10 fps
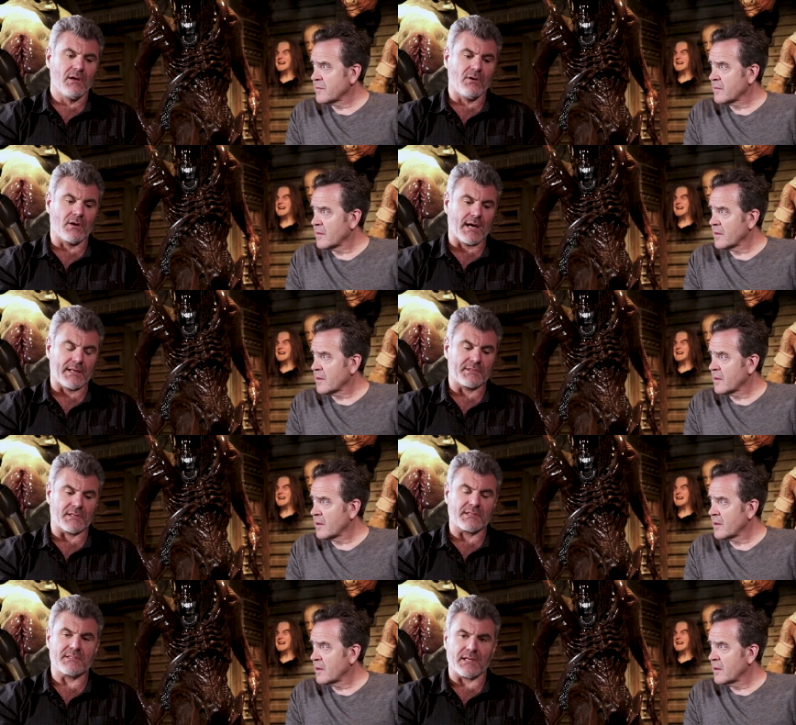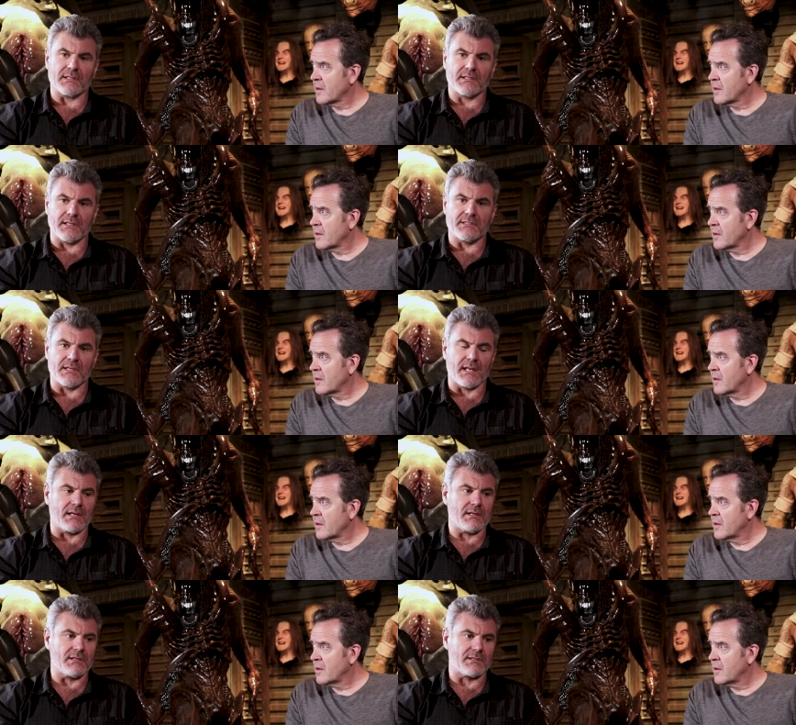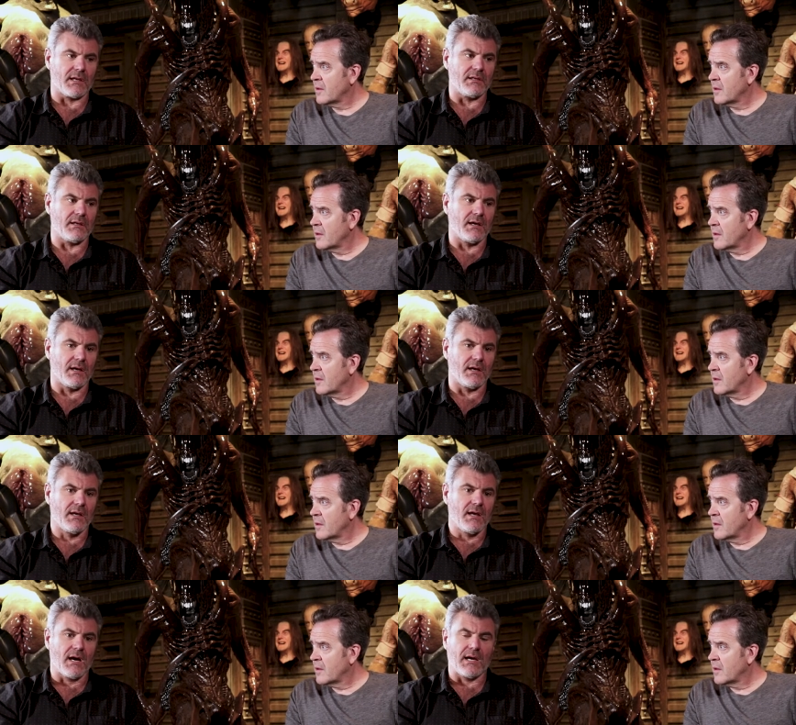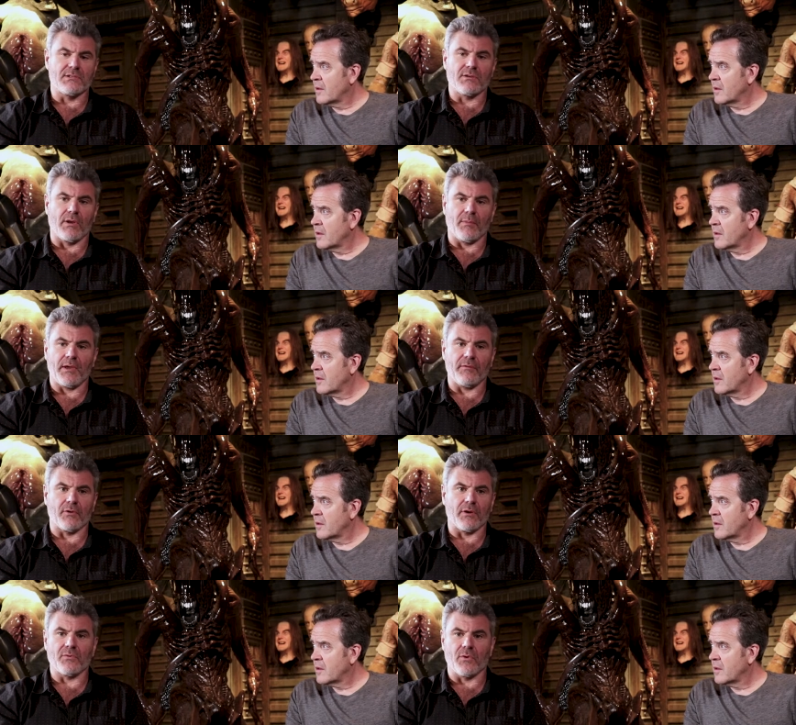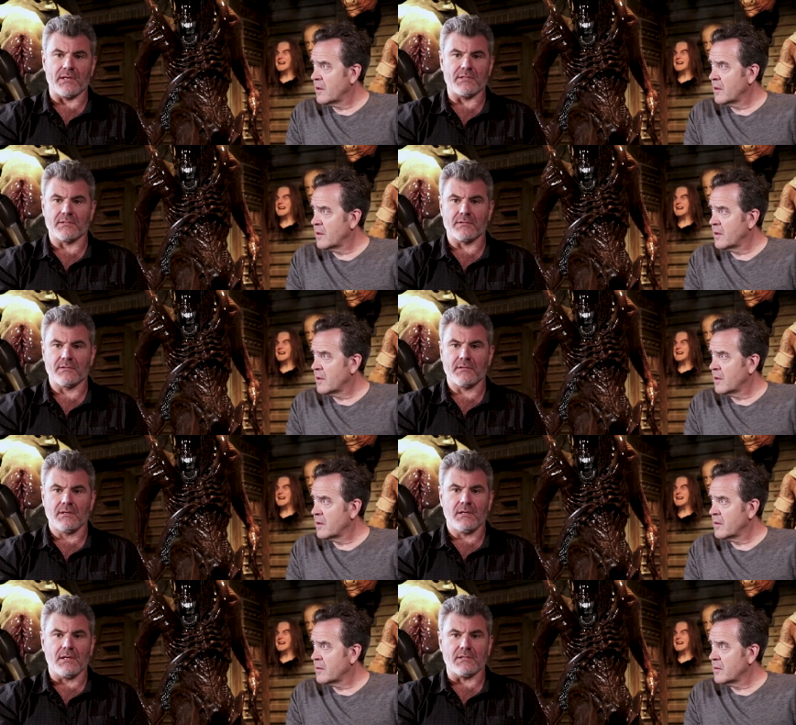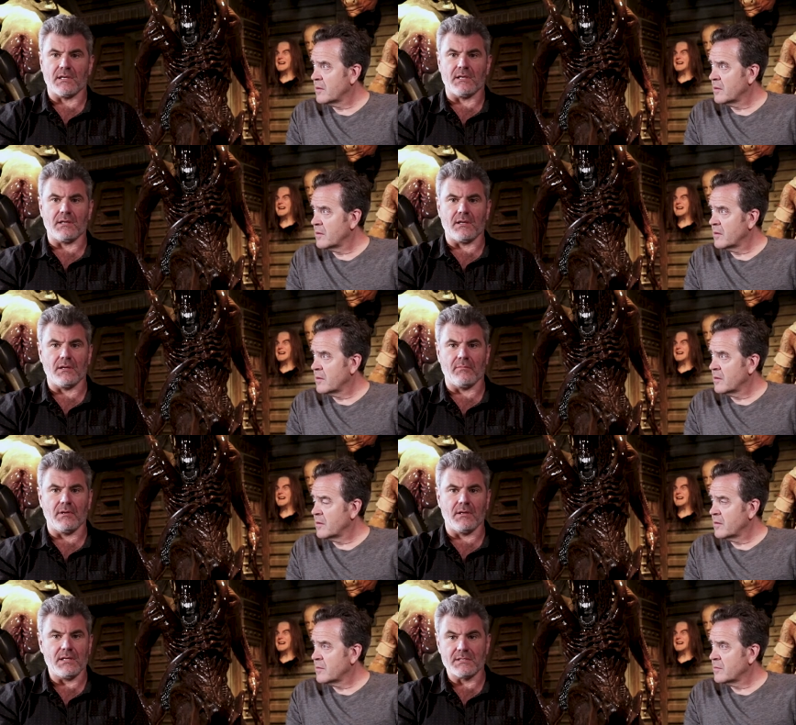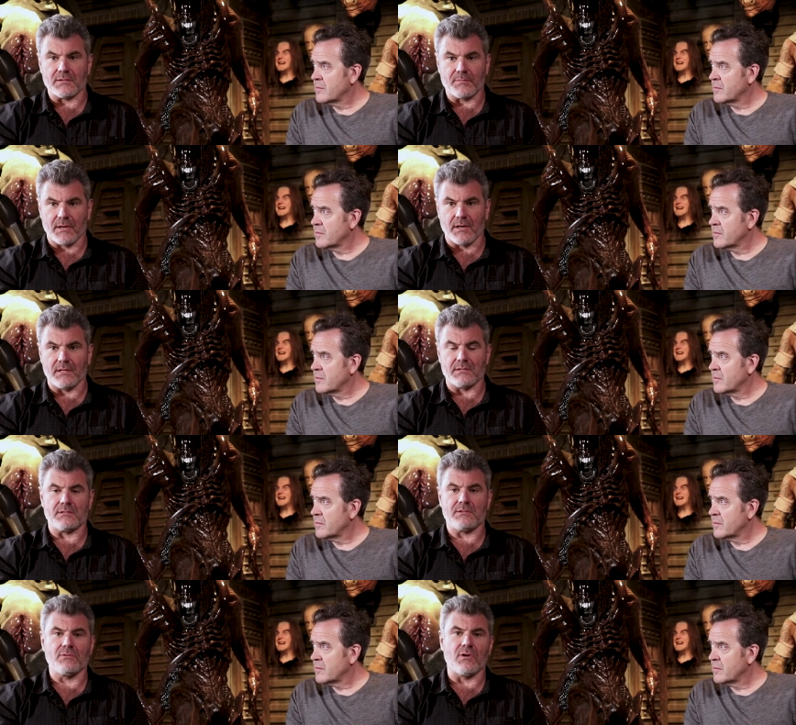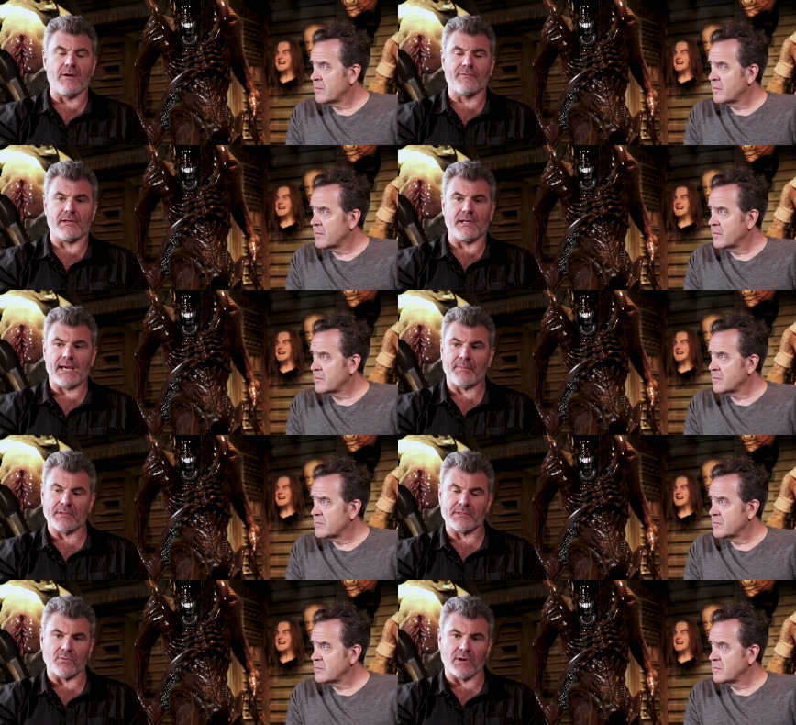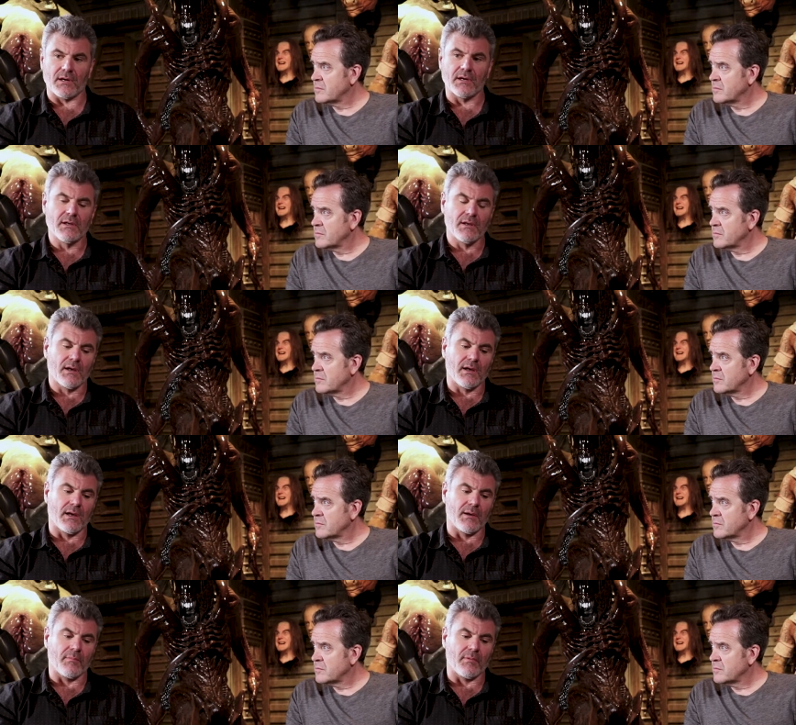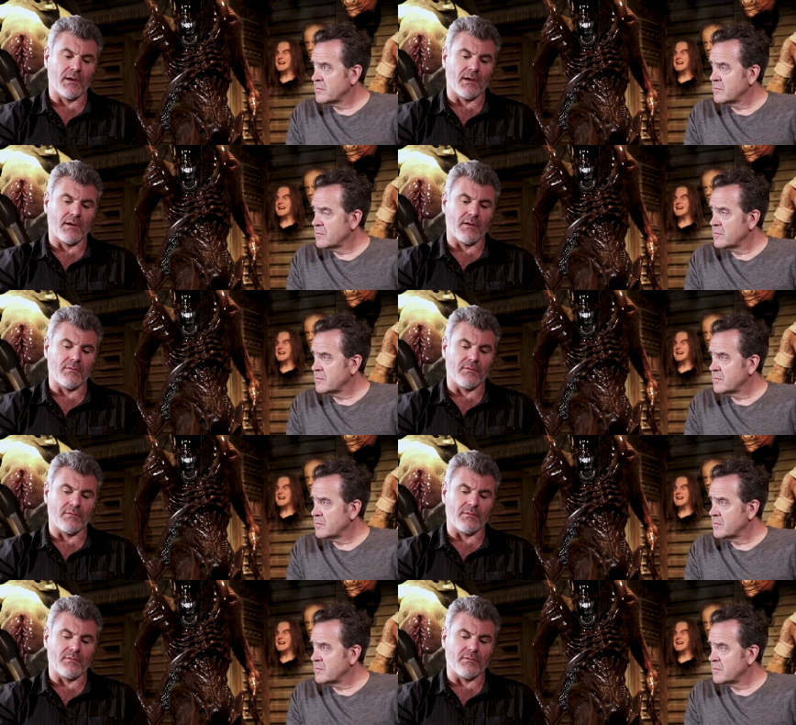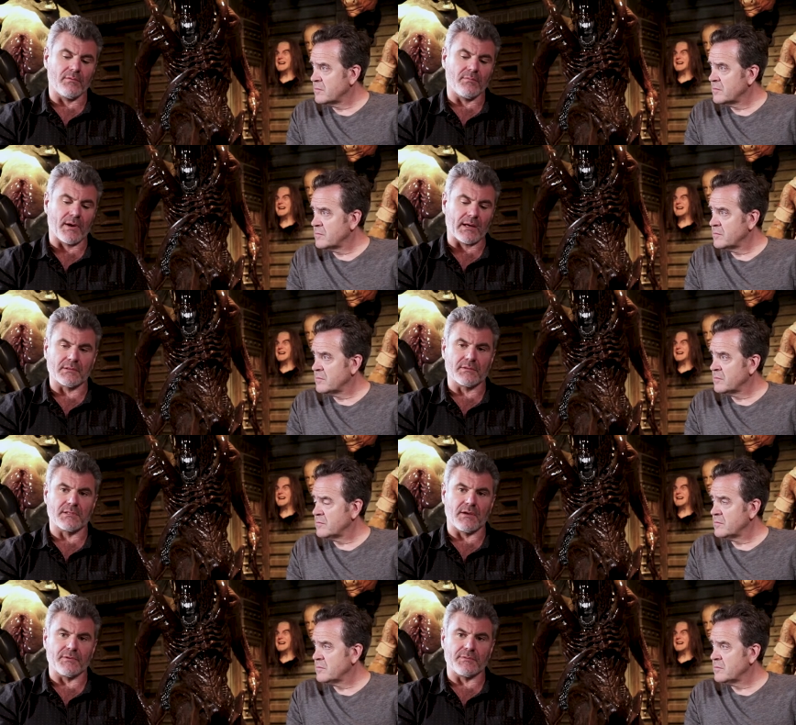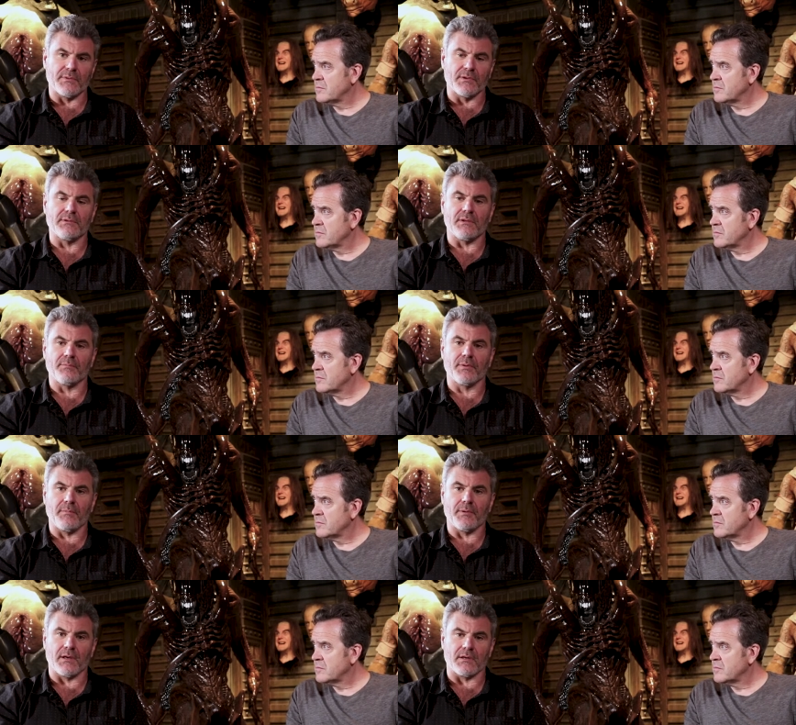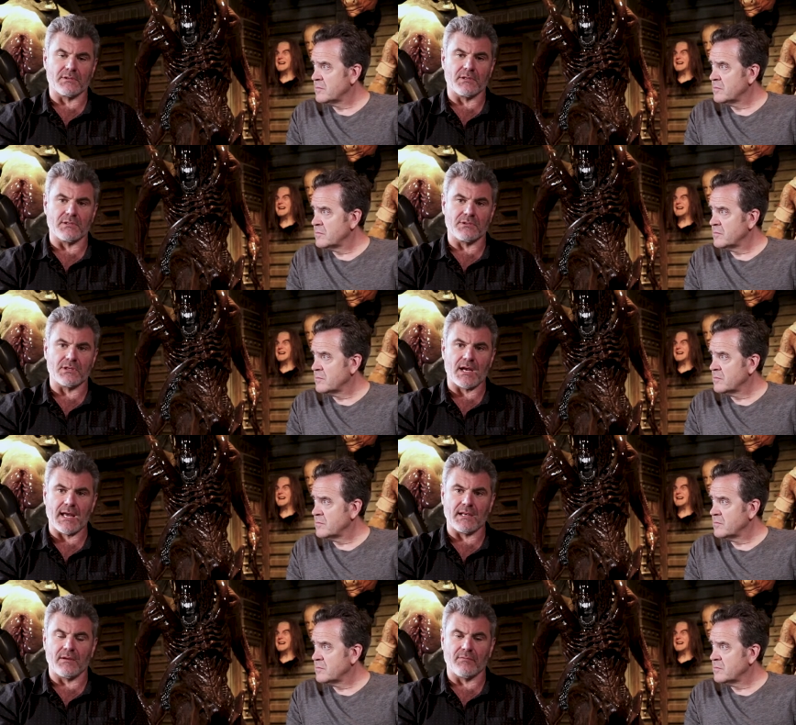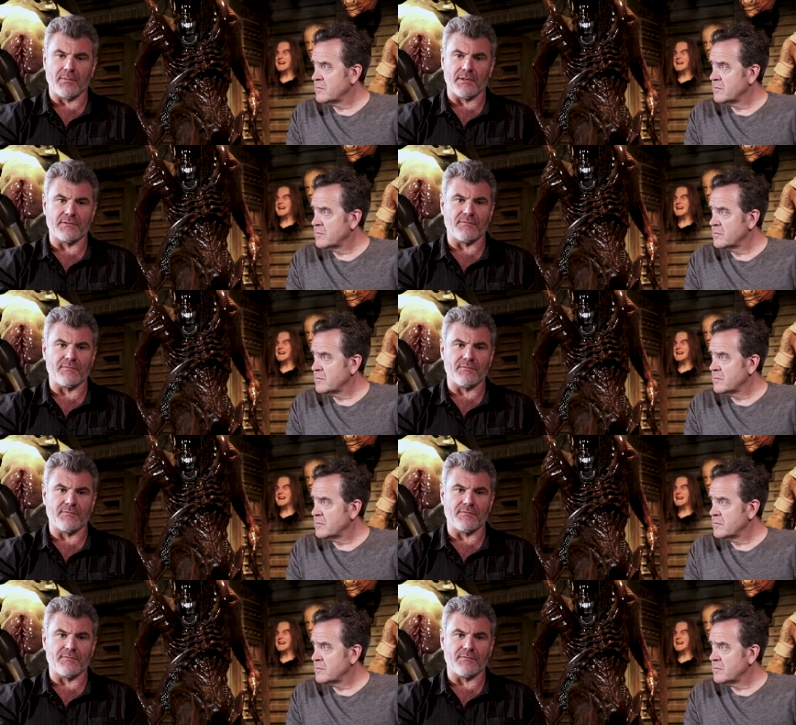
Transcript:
Speaker 1: who kind of succinctly said it. He said, uh, I just don't want to pay for it twice. He said, in, in his experience, too often it happens where um, uh, practical stuff is built in pre production, it's shot, everybody's